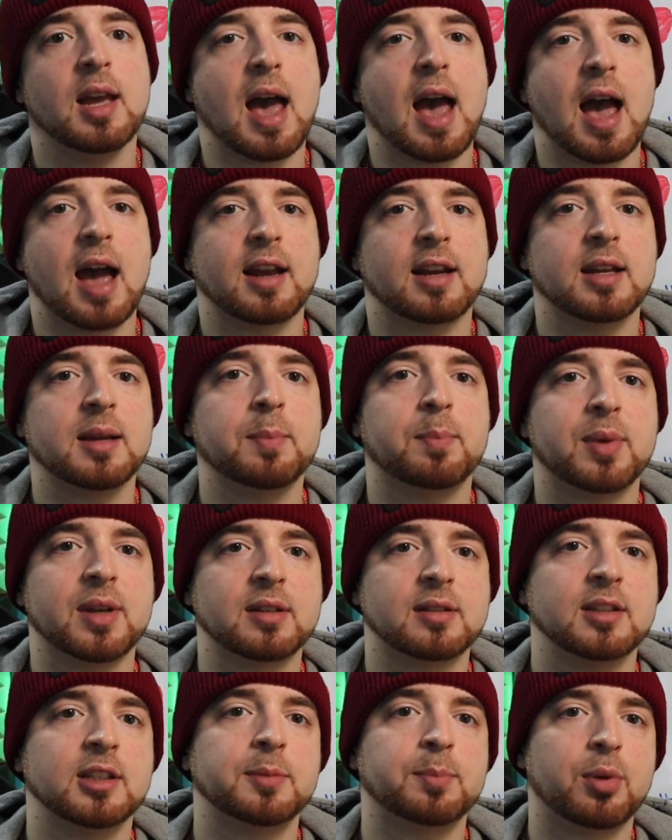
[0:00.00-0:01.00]
adding
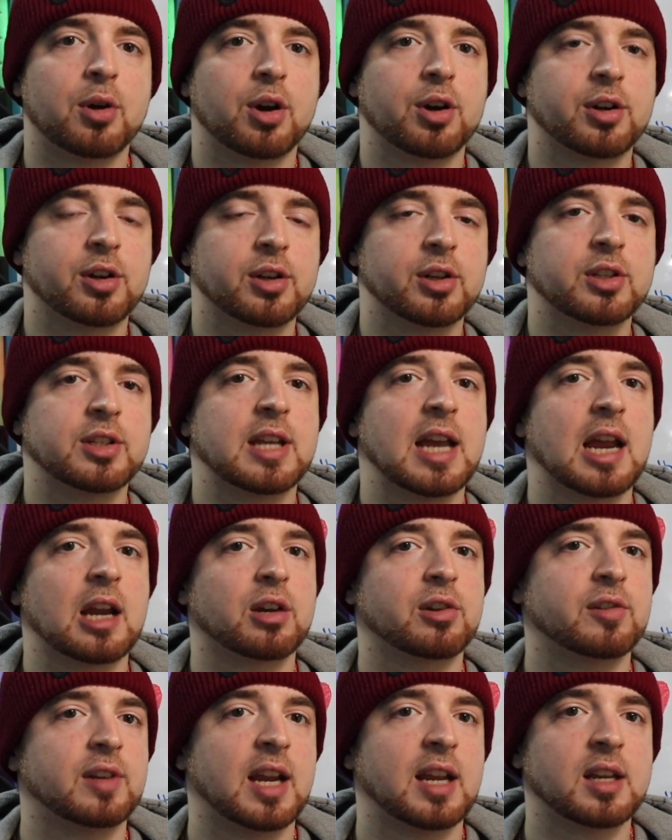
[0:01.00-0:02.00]
business partners and
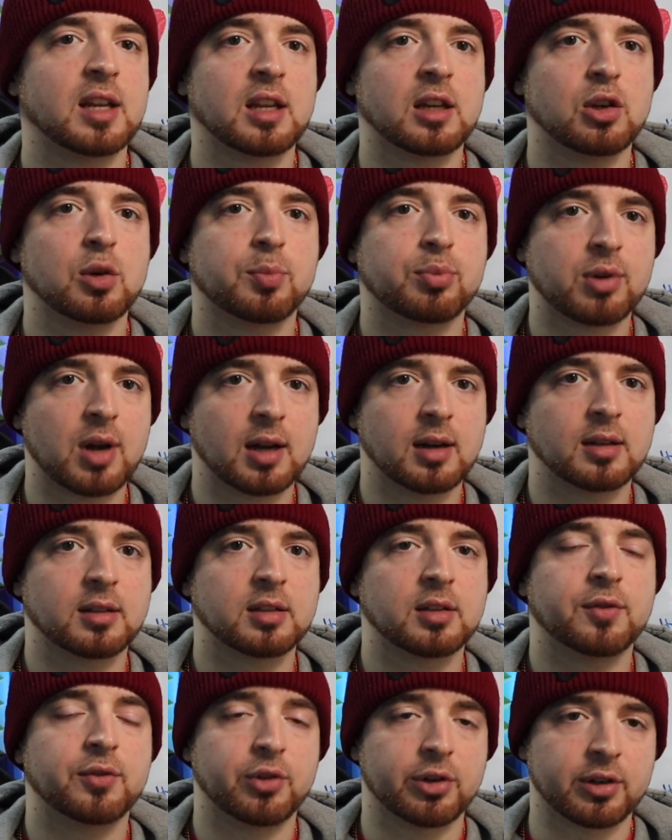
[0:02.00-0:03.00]
creating new
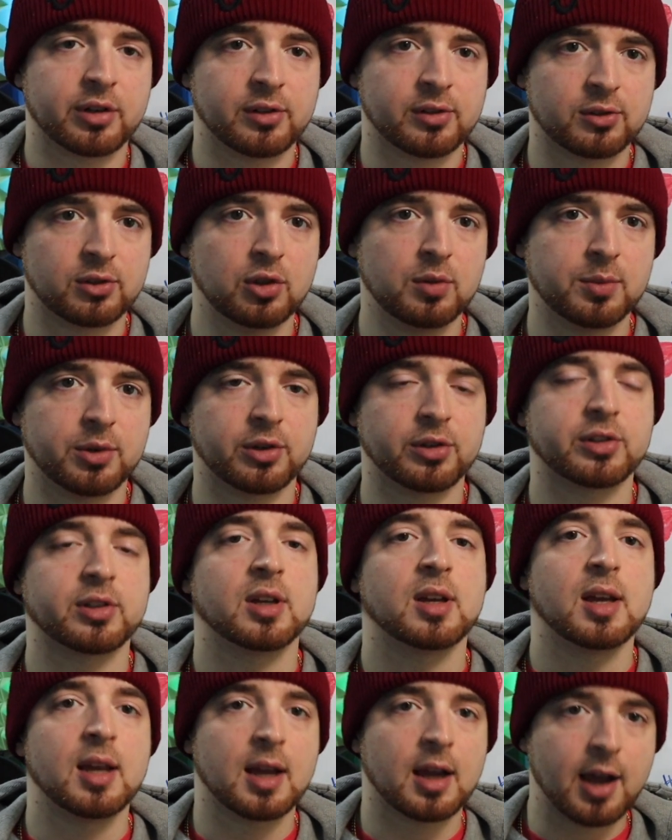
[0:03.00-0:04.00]
products for consumers.
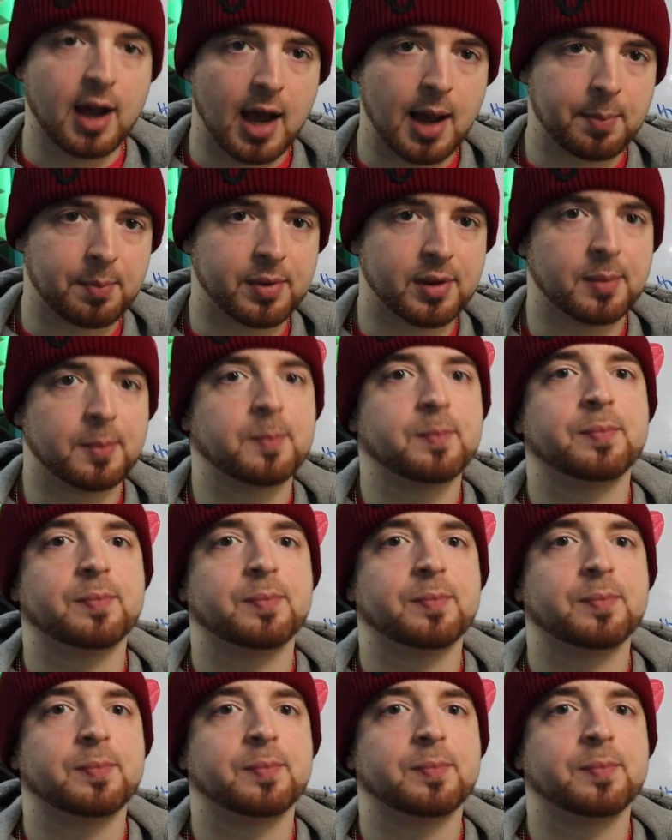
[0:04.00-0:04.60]
Copy.